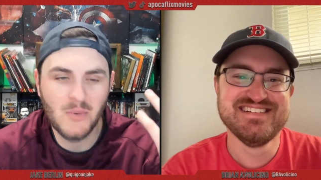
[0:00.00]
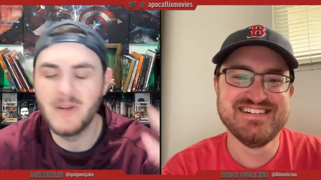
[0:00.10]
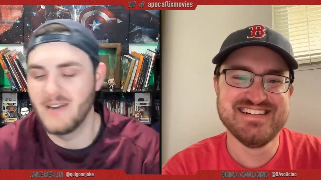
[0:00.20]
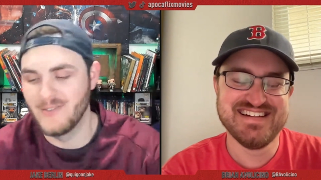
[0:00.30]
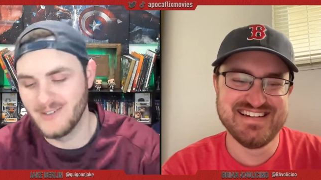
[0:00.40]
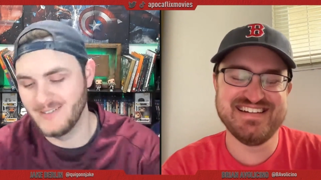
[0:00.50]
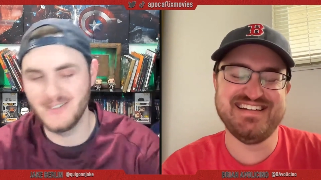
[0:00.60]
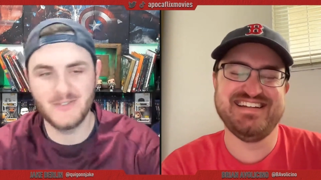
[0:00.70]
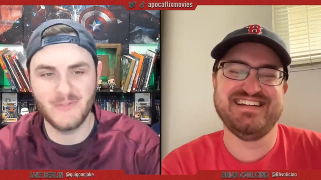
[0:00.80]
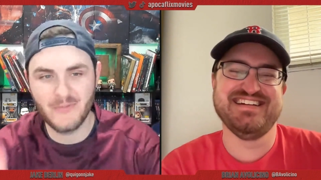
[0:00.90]
Speaker 1: whatever.
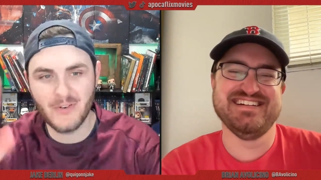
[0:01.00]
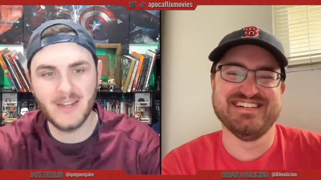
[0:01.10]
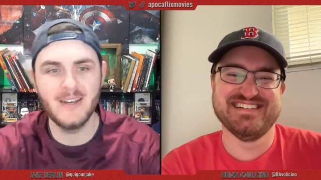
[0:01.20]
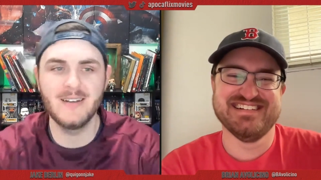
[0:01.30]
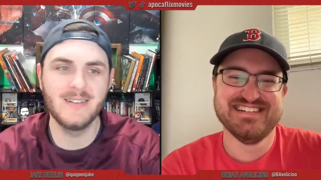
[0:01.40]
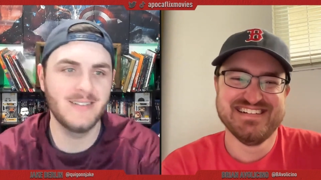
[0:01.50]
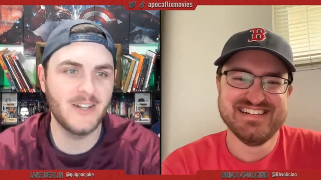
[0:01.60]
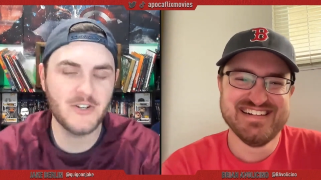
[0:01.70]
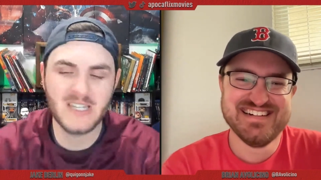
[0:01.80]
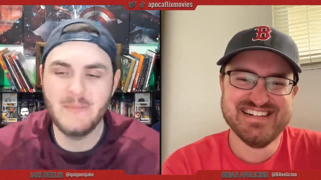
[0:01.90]

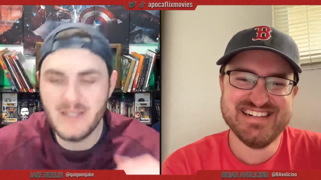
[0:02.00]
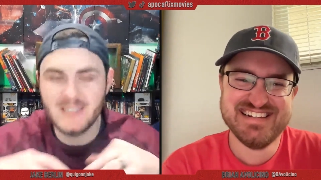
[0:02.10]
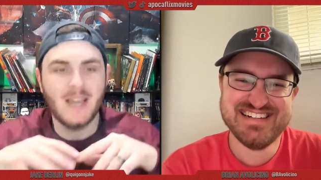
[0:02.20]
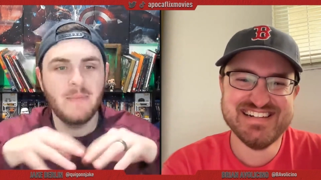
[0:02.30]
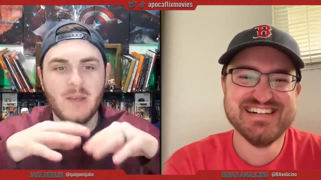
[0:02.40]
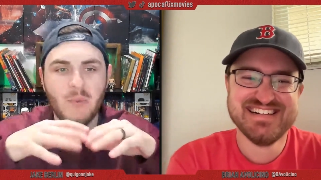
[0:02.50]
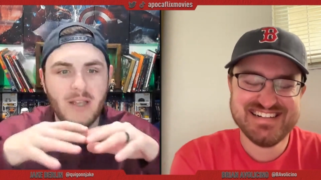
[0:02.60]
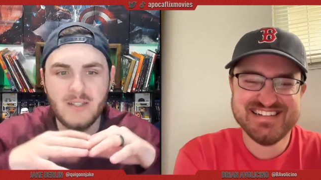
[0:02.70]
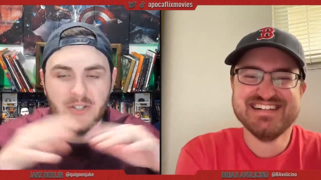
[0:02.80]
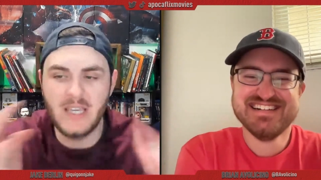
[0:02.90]
They're just going to be typing away
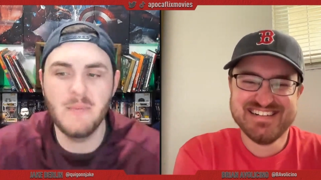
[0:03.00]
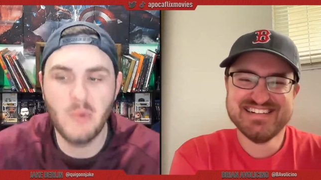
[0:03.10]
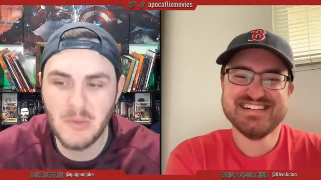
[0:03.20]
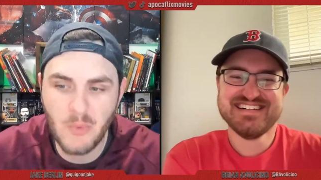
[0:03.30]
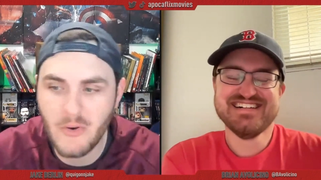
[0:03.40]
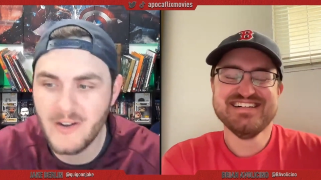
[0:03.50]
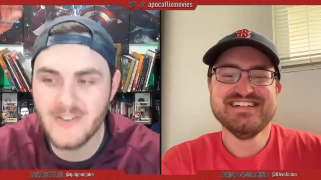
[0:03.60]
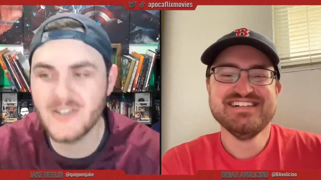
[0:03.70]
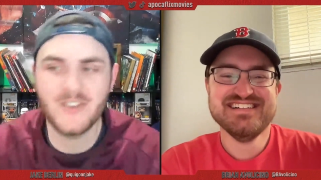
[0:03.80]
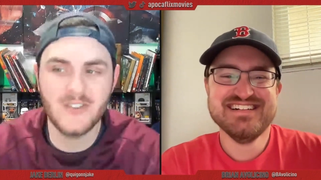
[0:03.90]
little keyboard
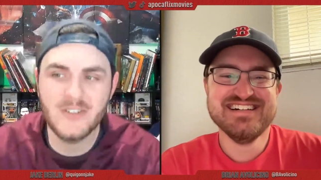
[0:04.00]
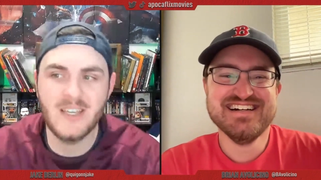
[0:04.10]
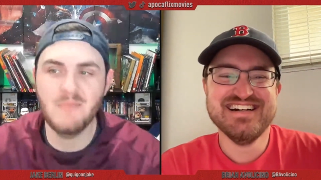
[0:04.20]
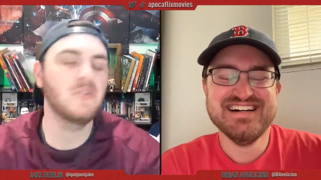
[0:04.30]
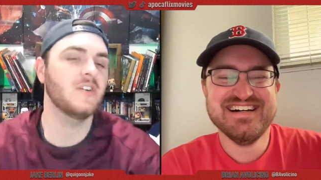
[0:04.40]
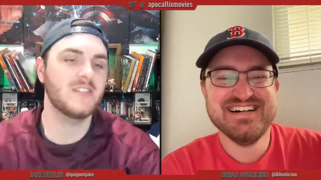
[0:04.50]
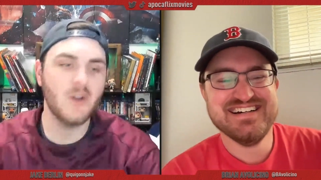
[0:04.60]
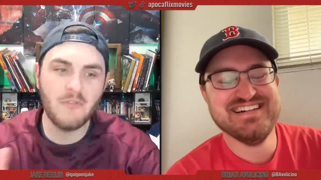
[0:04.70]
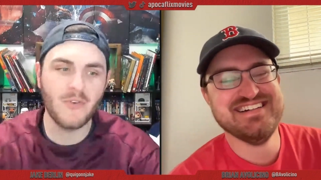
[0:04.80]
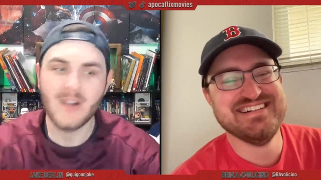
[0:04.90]
warriors on their little keyboards.
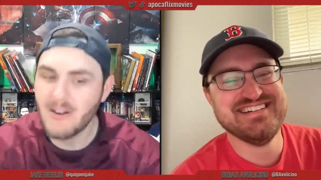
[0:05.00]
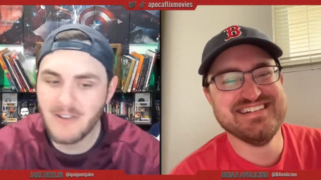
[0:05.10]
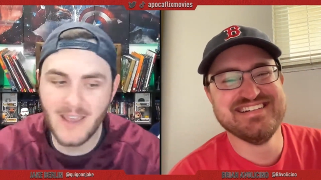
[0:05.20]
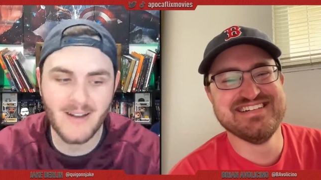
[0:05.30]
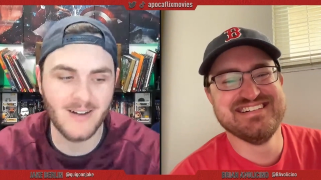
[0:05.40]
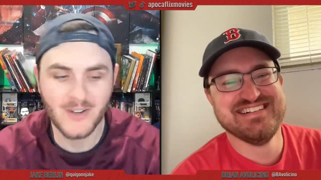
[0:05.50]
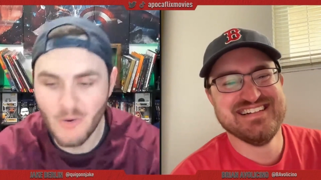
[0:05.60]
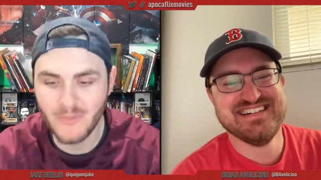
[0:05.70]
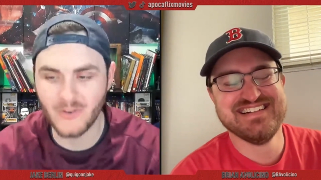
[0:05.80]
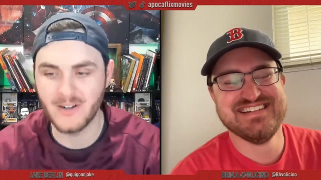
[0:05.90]
Go for it. I don't care. Go
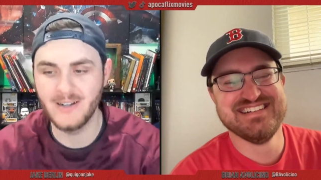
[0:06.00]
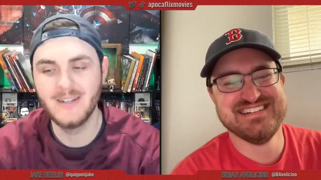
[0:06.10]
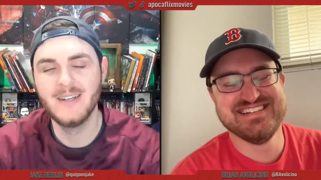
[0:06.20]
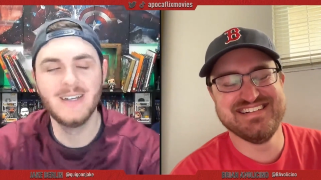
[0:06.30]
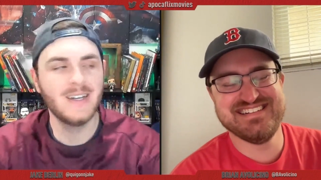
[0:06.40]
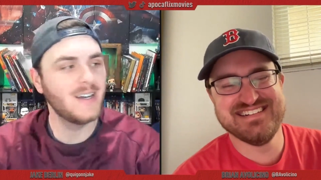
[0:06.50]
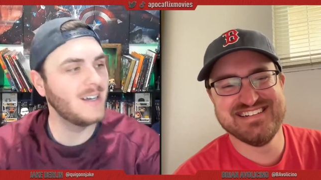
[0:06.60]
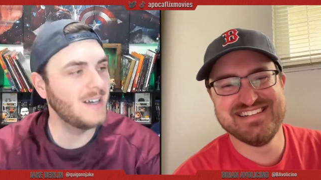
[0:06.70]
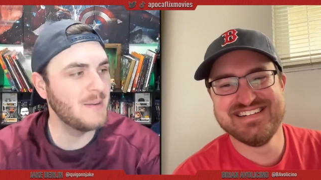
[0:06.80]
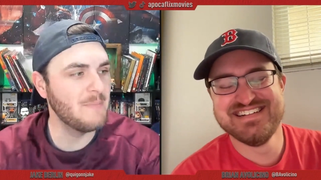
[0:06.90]
for
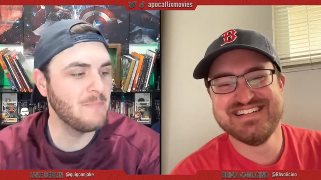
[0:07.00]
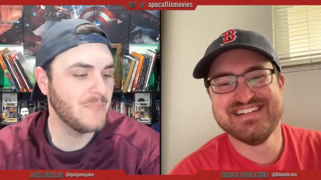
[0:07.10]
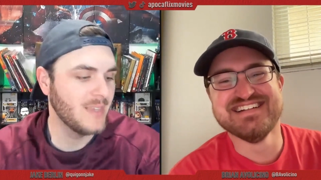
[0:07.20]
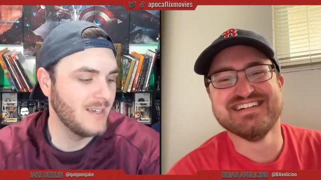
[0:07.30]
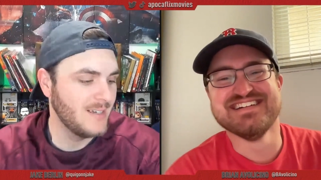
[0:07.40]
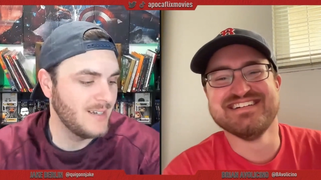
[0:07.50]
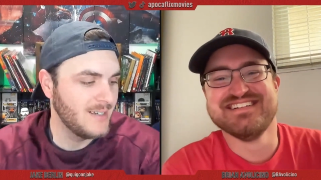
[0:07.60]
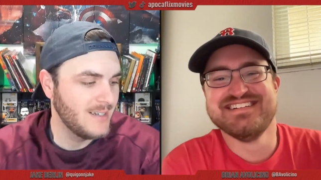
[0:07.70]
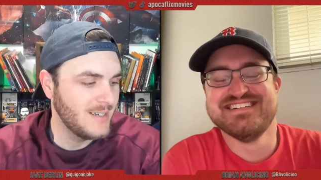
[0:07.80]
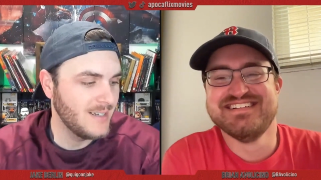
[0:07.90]
it.
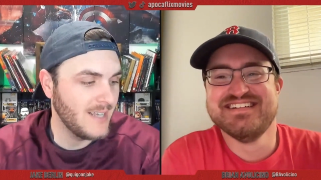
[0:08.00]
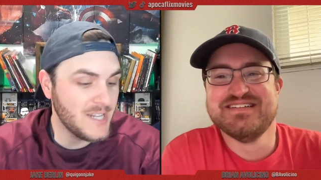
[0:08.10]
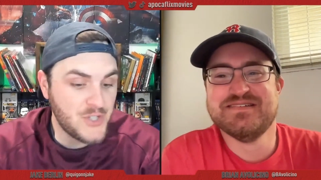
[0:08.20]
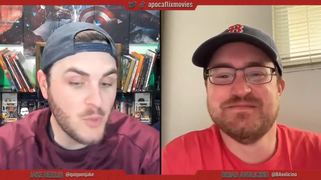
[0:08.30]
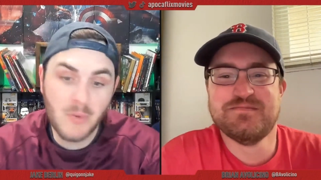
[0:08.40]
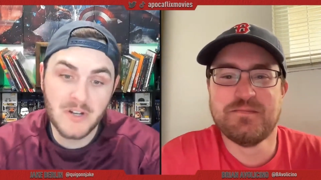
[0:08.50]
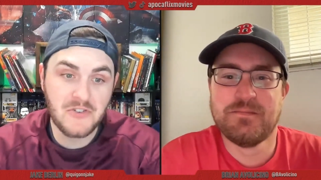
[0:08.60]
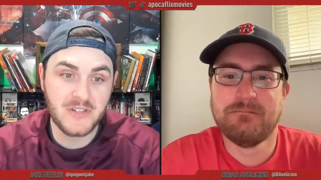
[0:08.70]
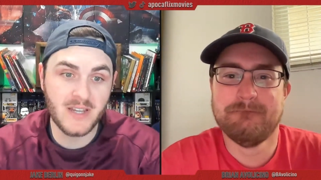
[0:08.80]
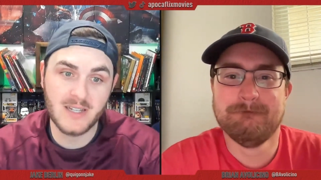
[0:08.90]
It's super
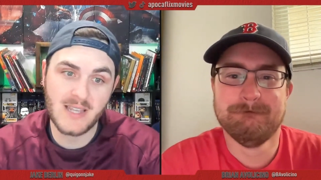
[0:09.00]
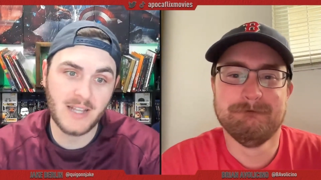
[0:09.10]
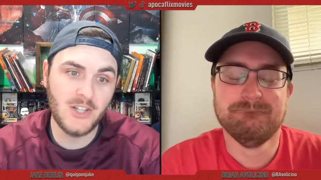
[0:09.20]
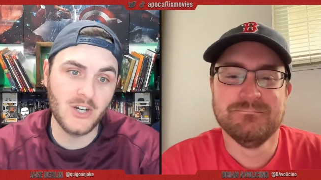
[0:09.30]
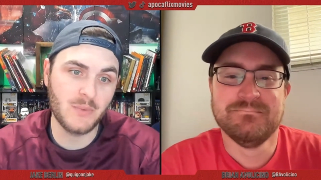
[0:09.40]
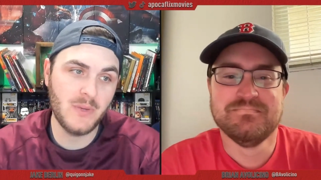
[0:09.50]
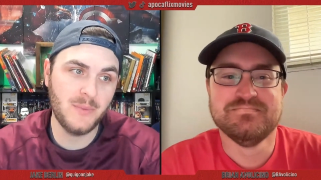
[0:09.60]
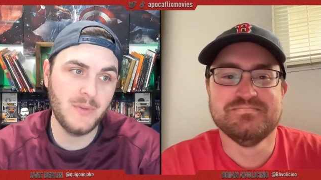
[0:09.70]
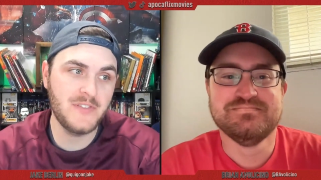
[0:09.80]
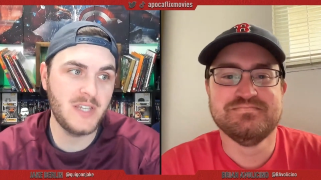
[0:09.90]
interesting because, like, look,
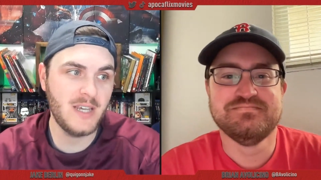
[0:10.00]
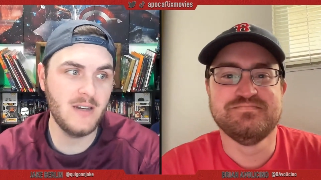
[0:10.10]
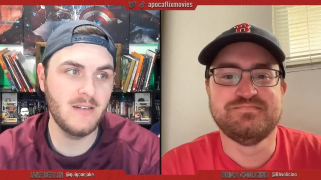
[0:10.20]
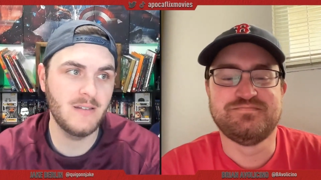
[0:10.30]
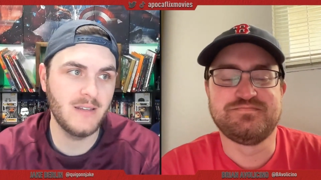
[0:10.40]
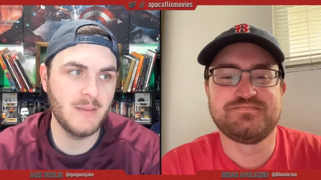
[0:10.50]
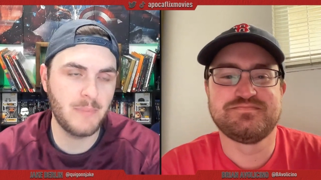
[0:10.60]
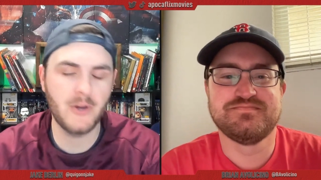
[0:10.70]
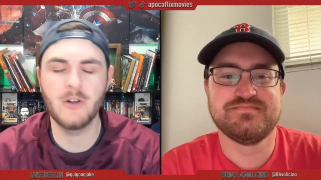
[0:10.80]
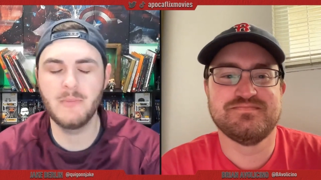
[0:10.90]
we've seen
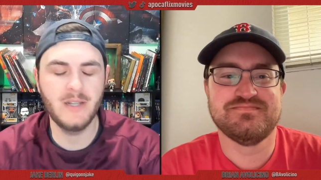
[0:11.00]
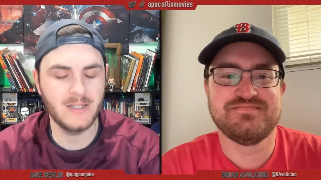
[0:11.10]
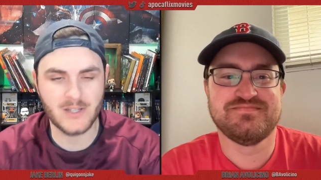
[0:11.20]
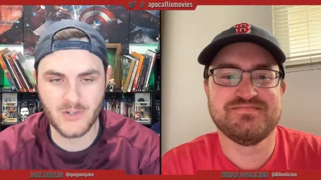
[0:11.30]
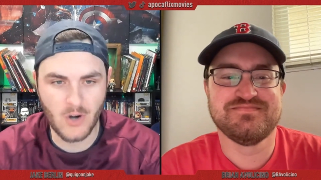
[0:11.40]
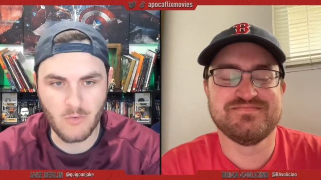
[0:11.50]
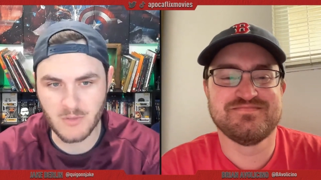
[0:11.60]
Imperial meetings in Star Wars